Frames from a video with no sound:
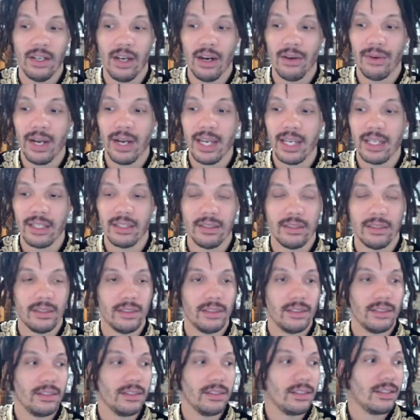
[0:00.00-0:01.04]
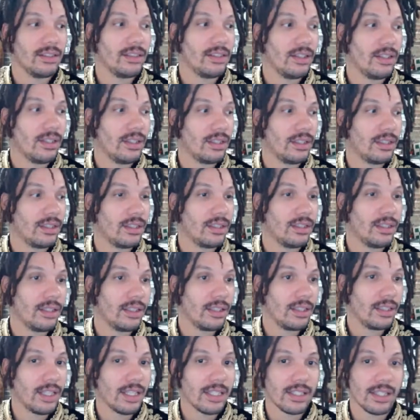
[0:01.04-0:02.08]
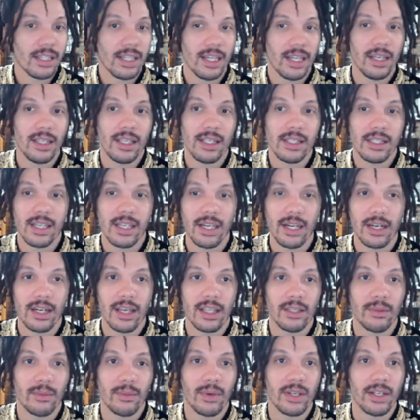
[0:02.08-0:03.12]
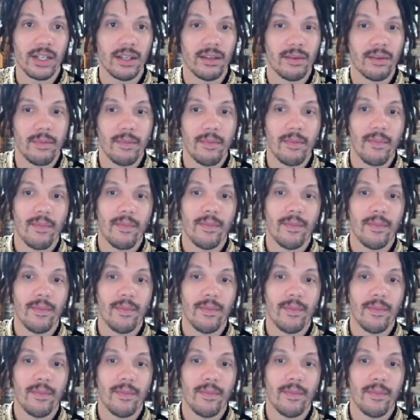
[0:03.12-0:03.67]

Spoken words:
All right, uh, let's get another one up.